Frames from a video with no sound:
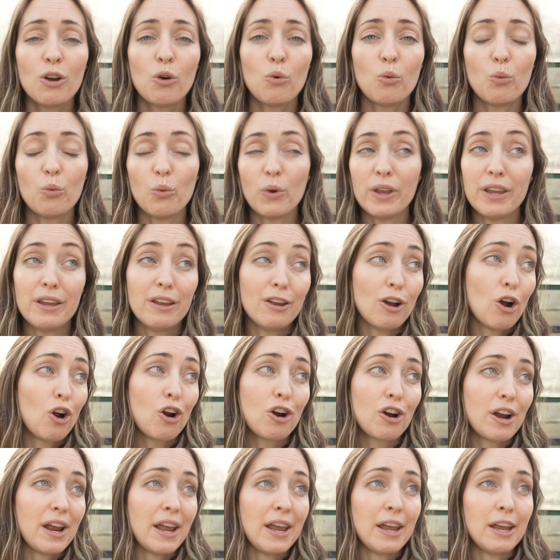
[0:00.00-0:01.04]
We
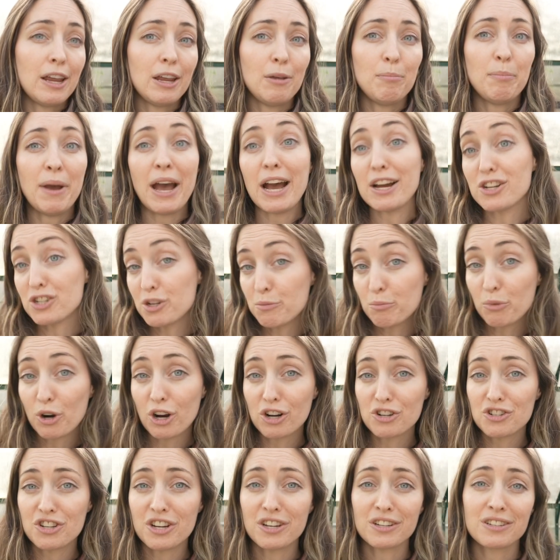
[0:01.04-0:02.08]
are a passion
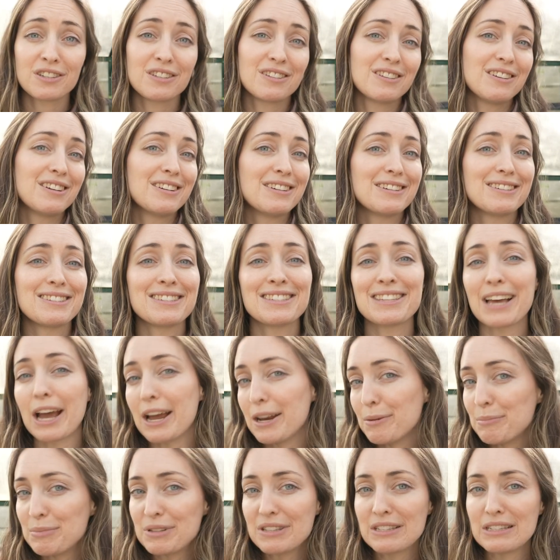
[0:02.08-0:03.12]
project, a
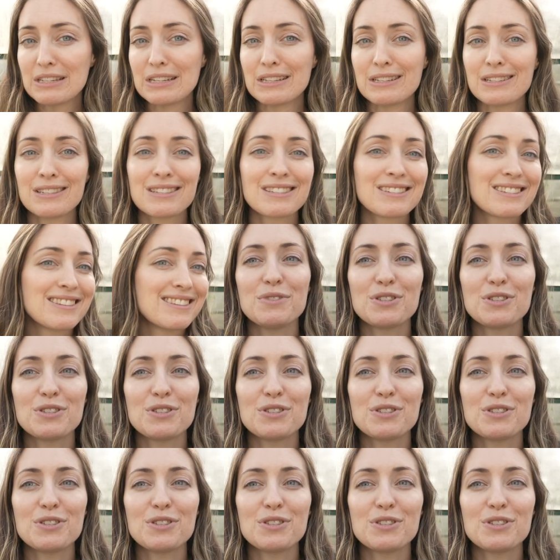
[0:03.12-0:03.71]
side business.